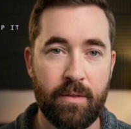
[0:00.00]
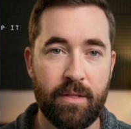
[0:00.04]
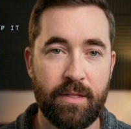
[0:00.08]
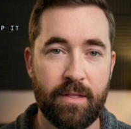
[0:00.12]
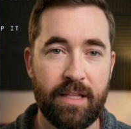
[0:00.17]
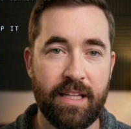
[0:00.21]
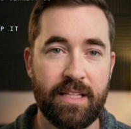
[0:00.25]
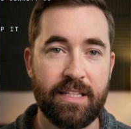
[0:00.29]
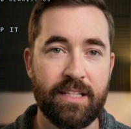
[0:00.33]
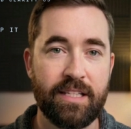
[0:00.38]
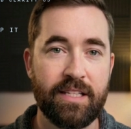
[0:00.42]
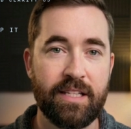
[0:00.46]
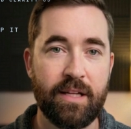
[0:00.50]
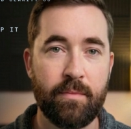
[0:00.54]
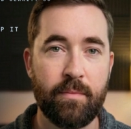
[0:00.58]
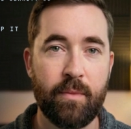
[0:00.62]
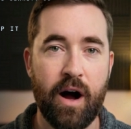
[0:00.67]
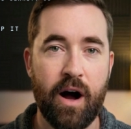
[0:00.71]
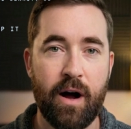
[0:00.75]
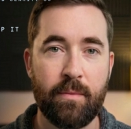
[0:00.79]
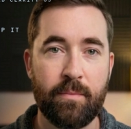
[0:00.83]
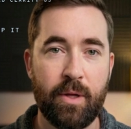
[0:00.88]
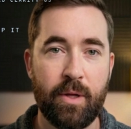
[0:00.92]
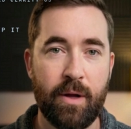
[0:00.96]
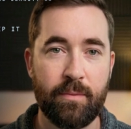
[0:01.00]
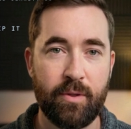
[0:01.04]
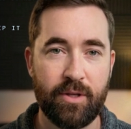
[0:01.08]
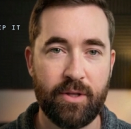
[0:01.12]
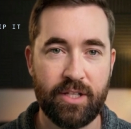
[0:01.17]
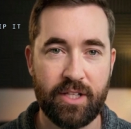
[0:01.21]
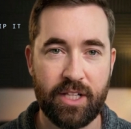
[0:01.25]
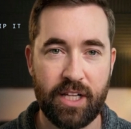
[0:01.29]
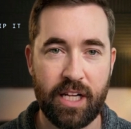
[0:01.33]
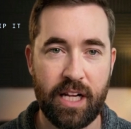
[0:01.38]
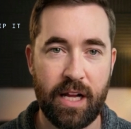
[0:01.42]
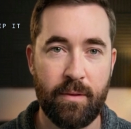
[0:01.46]
This is the part people
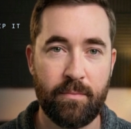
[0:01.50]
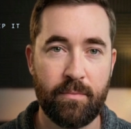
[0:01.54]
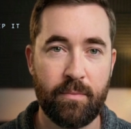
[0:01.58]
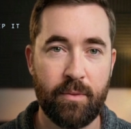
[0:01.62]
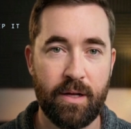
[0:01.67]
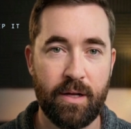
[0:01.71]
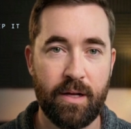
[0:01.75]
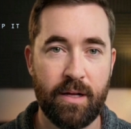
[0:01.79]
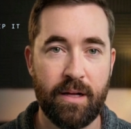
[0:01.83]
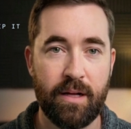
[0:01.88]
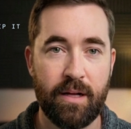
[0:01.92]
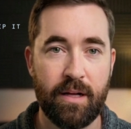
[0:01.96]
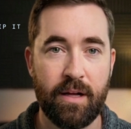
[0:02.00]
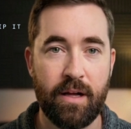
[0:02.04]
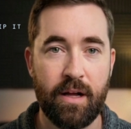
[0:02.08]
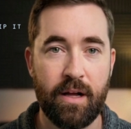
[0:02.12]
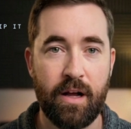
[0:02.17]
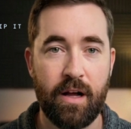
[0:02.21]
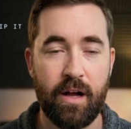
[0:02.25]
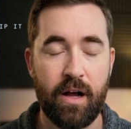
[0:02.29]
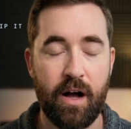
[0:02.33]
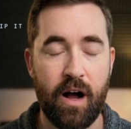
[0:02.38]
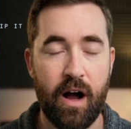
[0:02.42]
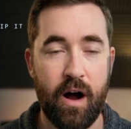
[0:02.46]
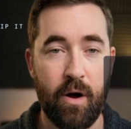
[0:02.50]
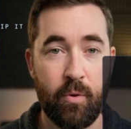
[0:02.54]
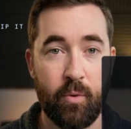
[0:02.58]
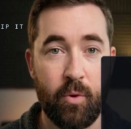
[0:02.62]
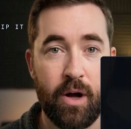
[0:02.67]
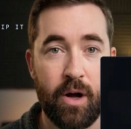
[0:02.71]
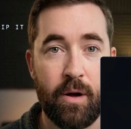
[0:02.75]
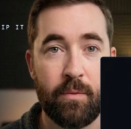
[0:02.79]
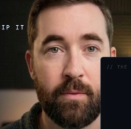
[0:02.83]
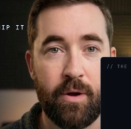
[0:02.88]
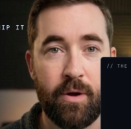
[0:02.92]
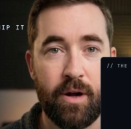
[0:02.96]
skip. A
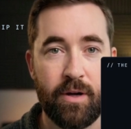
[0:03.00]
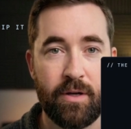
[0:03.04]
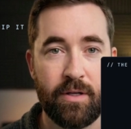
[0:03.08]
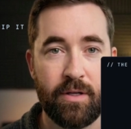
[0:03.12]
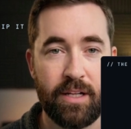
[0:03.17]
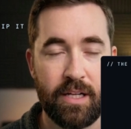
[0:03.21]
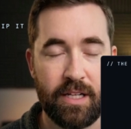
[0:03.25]
real build